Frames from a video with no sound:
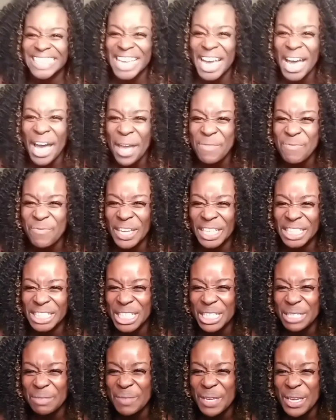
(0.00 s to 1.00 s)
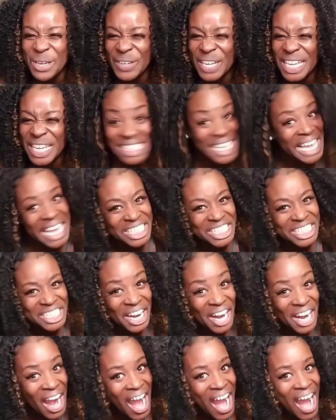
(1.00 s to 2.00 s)
next time, vintage beauties, it's
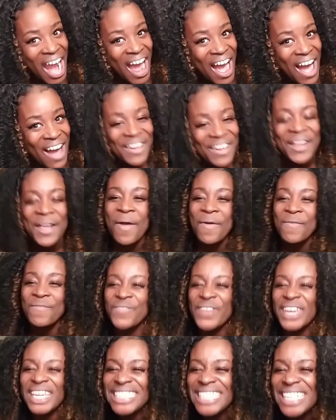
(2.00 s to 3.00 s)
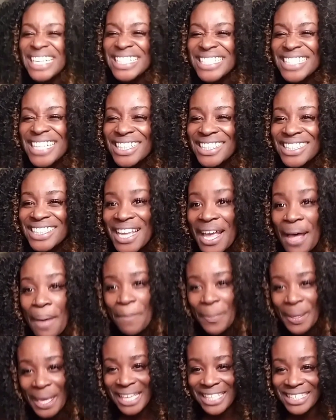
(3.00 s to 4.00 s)
your girl, Vintage
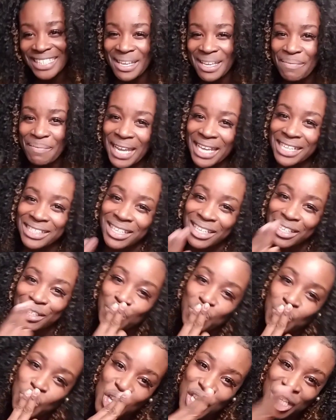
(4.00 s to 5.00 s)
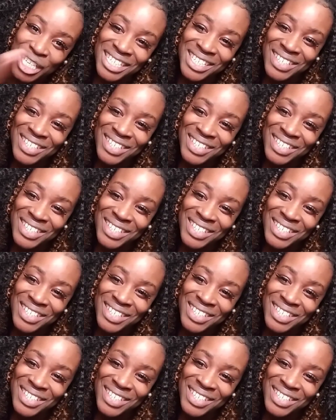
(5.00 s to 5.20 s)
Sister. Peace and blessing.